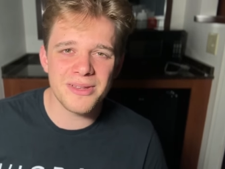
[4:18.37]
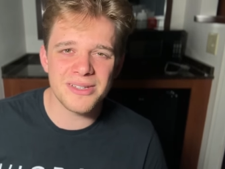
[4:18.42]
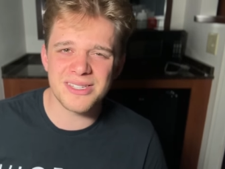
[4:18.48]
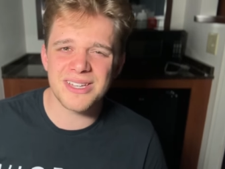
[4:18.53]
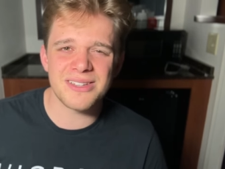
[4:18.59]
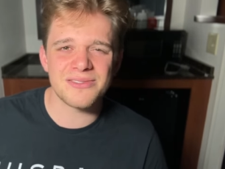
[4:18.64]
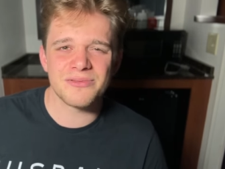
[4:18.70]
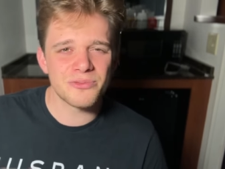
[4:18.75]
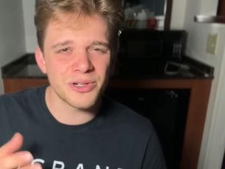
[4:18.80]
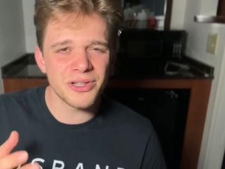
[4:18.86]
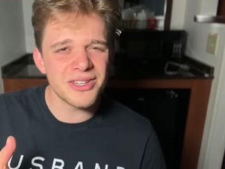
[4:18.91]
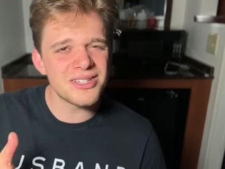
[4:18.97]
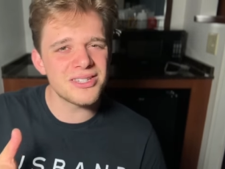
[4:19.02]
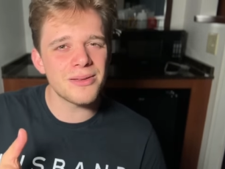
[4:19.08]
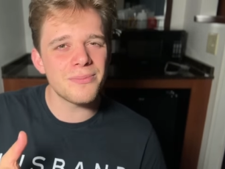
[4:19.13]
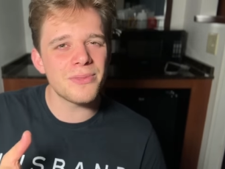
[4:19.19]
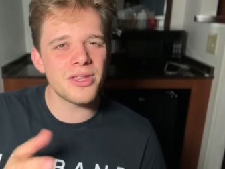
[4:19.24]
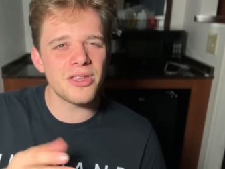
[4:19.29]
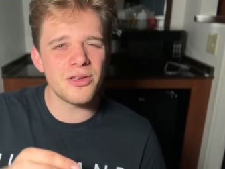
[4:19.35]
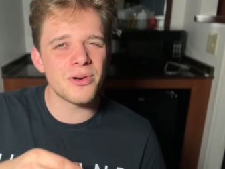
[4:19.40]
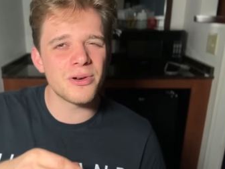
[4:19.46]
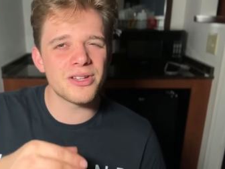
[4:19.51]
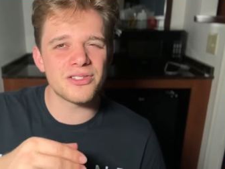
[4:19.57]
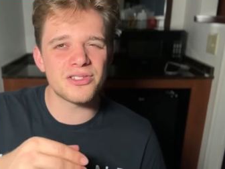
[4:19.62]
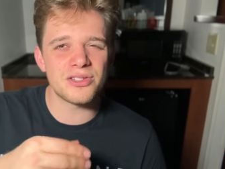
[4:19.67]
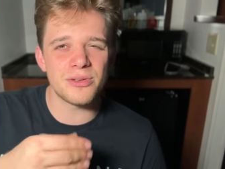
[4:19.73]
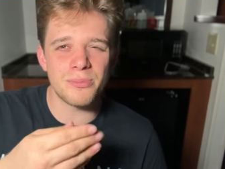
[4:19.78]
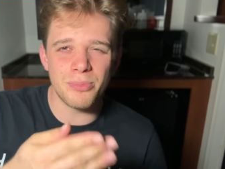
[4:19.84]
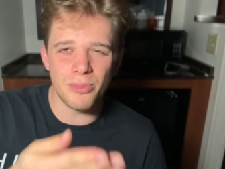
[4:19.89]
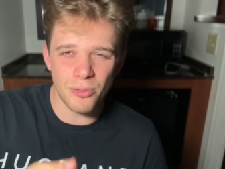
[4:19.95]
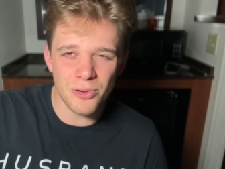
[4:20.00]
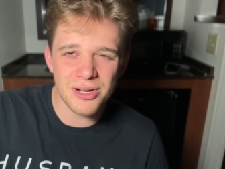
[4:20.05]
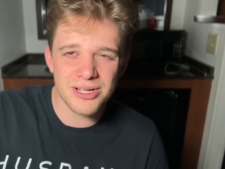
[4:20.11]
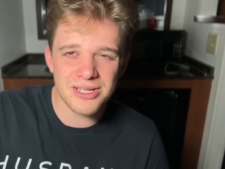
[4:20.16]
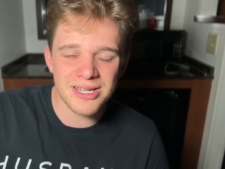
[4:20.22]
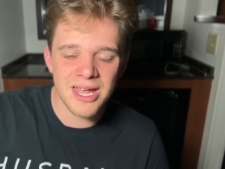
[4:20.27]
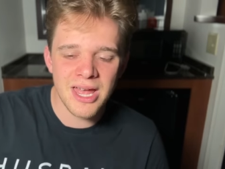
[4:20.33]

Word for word: Is that really something you want to support?